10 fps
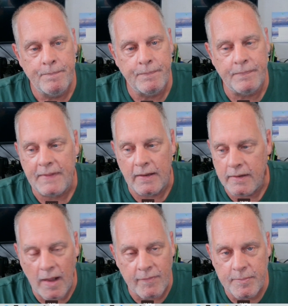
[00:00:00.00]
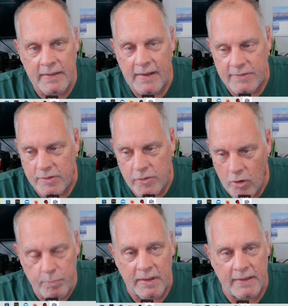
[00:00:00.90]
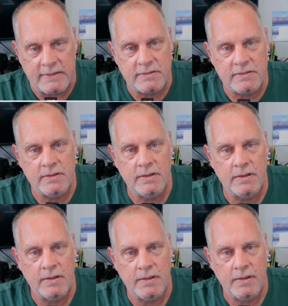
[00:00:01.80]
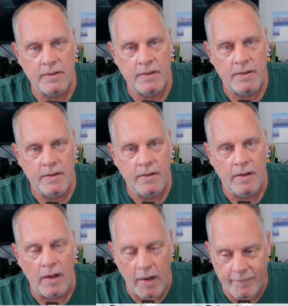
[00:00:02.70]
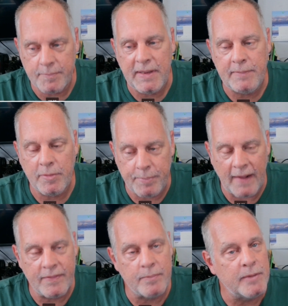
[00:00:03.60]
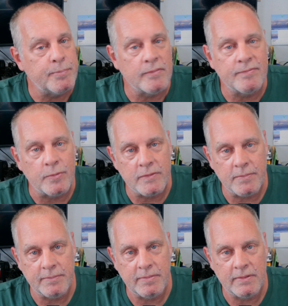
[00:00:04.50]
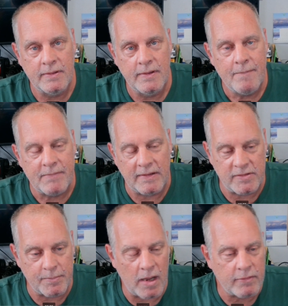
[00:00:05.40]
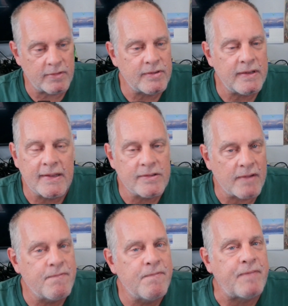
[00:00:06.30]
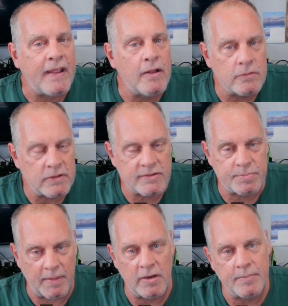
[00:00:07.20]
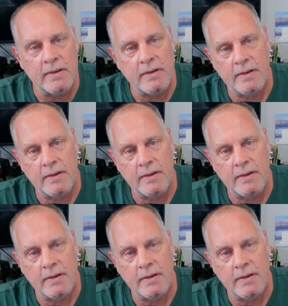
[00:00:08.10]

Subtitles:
that government has no place of the people, by the people, and for the people. That democracy is a failed experiment.